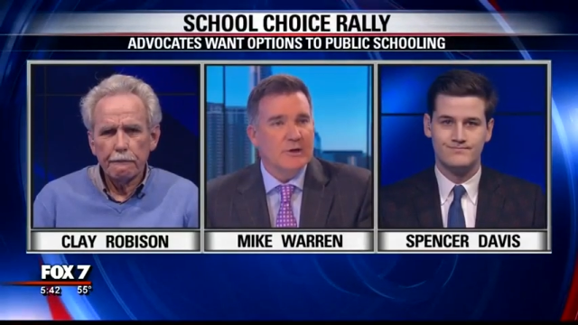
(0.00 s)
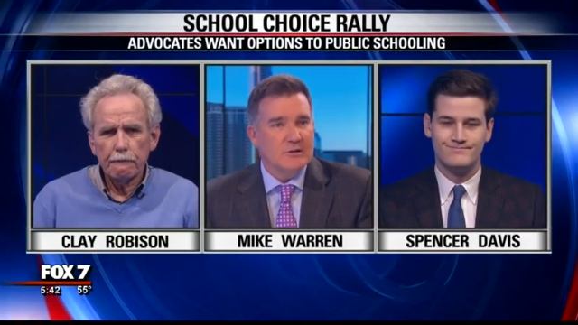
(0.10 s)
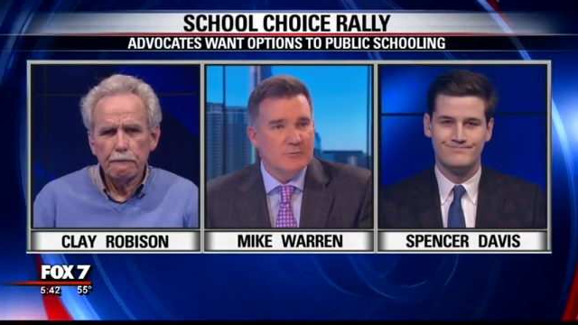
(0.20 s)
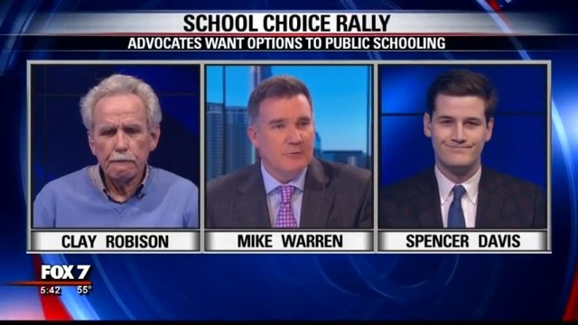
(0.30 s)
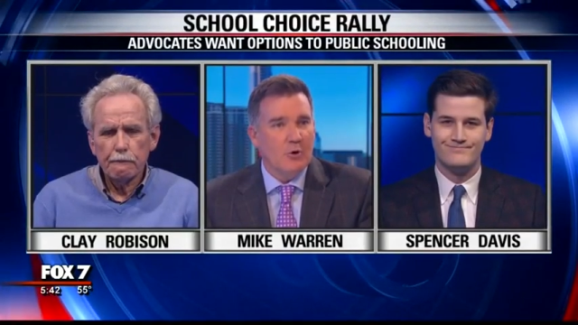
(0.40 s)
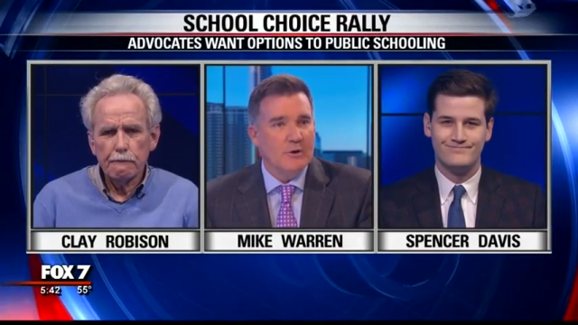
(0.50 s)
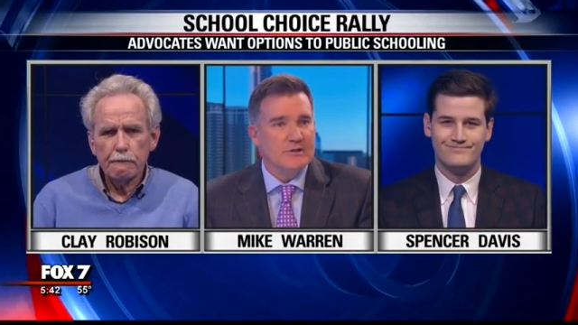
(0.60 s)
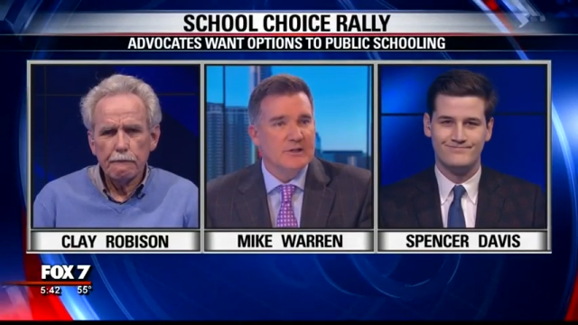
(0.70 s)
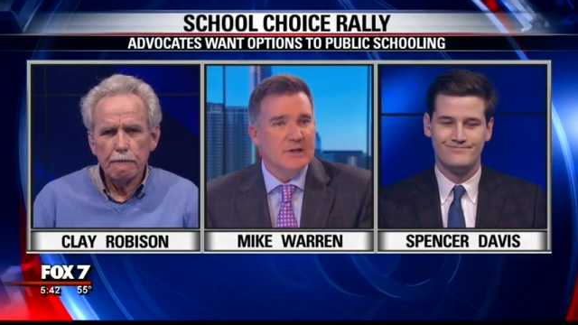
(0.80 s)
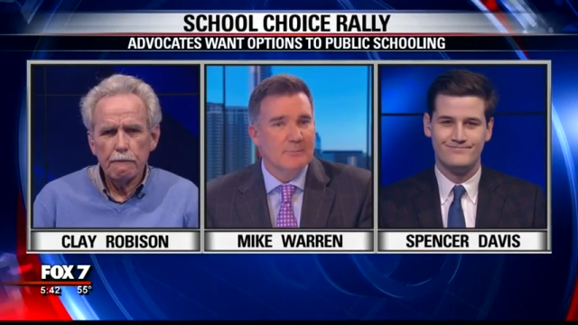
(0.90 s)
Speaker 1: as far
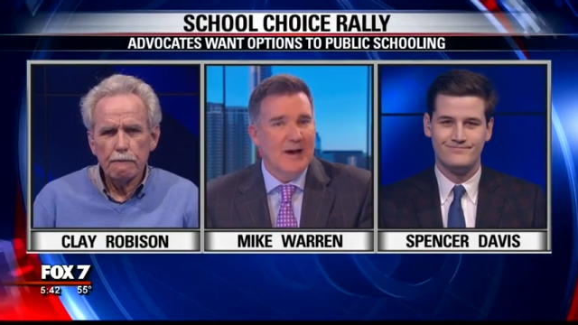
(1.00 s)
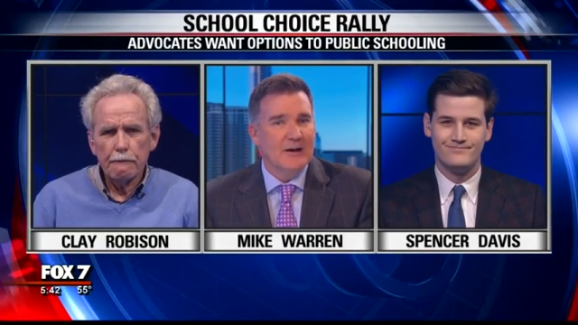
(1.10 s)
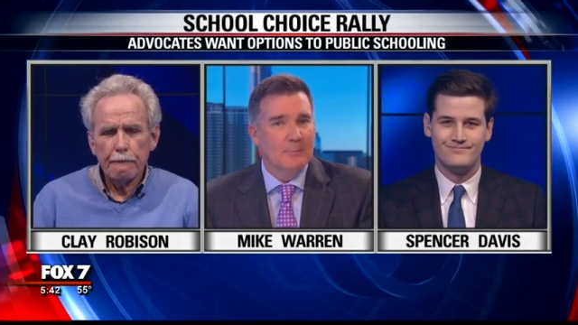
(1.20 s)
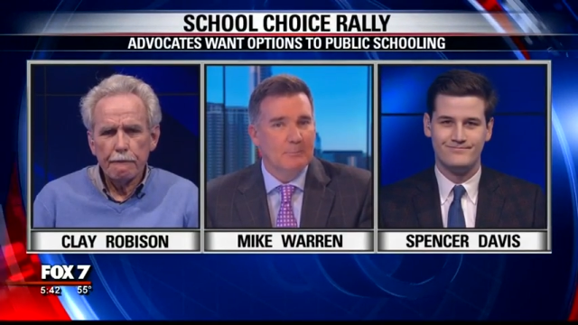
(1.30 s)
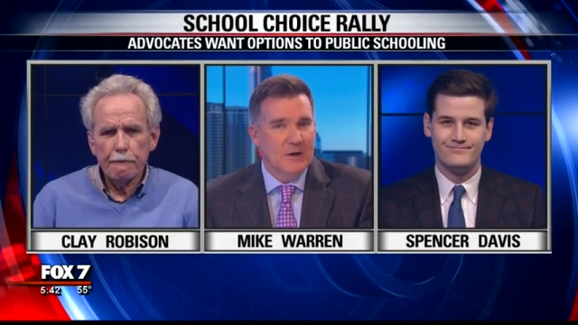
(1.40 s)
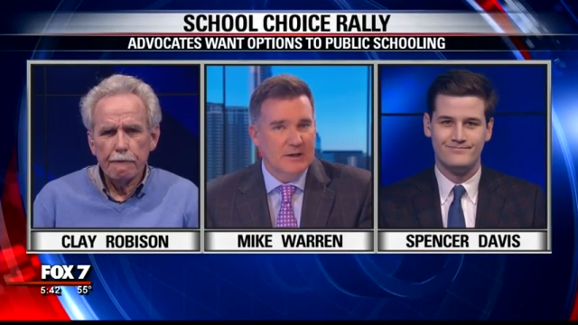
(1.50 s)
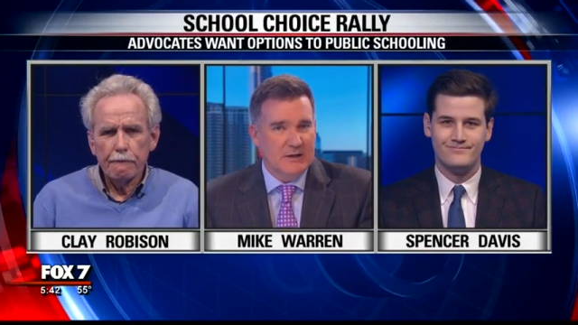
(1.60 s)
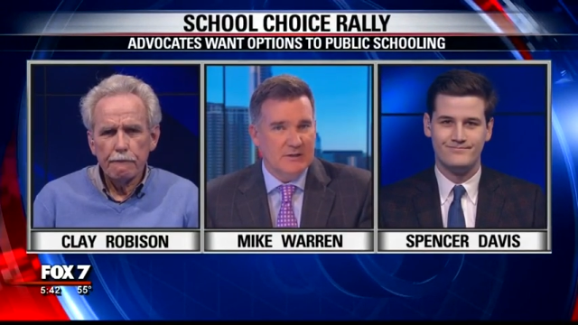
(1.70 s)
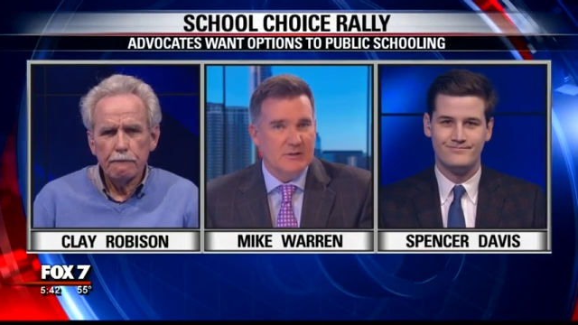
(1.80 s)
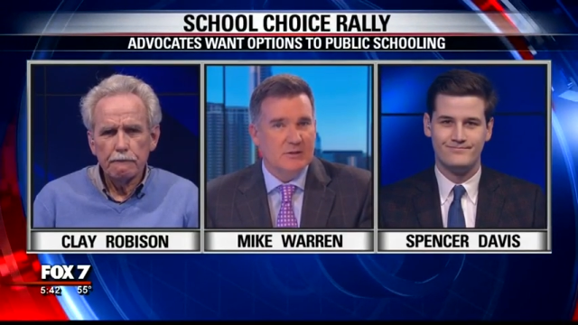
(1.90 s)
as the amount of
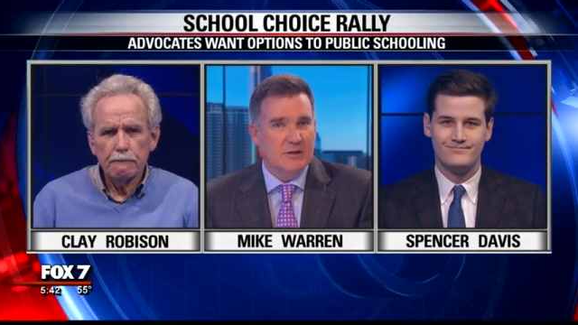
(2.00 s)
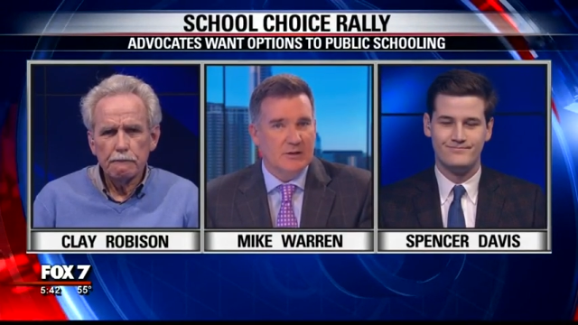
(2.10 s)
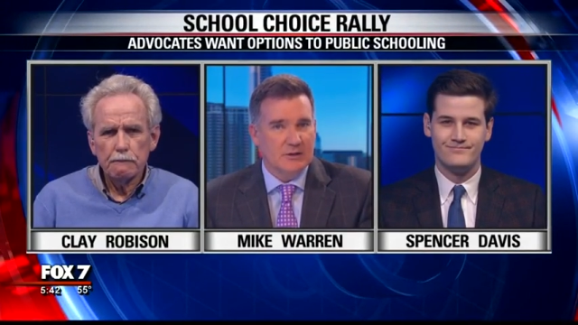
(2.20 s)
monies that the